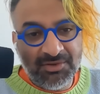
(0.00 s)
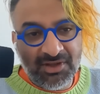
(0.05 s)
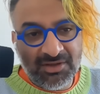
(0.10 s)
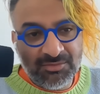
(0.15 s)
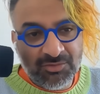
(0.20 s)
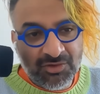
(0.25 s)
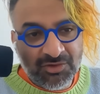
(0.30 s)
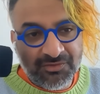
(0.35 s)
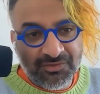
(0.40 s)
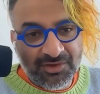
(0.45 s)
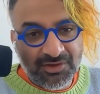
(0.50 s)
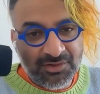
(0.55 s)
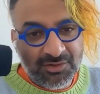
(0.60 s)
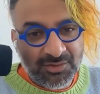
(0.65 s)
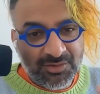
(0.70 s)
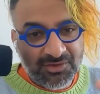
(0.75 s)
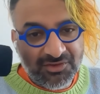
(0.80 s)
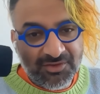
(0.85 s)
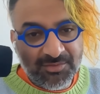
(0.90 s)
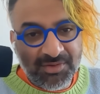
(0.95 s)
on Morpho who
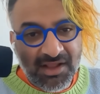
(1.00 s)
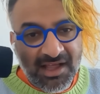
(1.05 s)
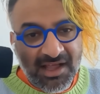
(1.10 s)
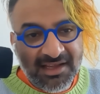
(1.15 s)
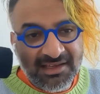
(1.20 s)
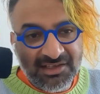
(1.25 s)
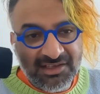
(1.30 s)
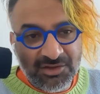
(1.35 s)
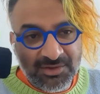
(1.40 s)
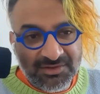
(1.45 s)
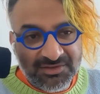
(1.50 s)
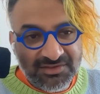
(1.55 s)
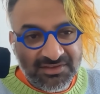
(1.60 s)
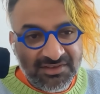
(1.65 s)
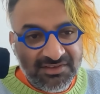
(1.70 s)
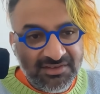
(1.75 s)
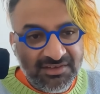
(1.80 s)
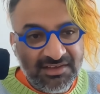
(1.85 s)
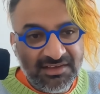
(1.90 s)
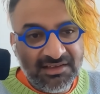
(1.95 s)
are supplying
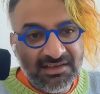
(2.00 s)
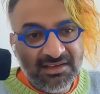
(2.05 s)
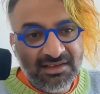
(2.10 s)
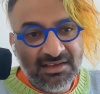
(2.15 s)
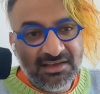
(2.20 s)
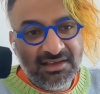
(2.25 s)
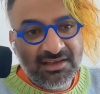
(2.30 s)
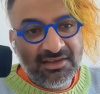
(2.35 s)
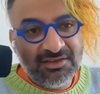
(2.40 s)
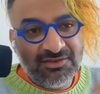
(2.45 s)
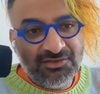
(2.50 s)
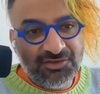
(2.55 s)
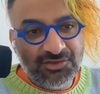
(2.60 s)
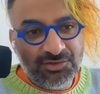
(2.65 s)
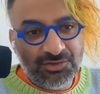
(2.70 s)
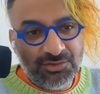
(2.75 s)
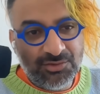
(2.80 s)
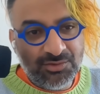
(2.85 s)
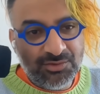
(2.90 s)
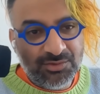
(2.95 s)
USDC
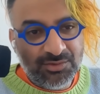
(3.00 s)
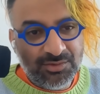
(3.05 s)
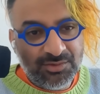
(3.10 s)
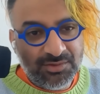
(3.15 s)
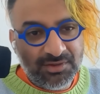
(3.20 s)
to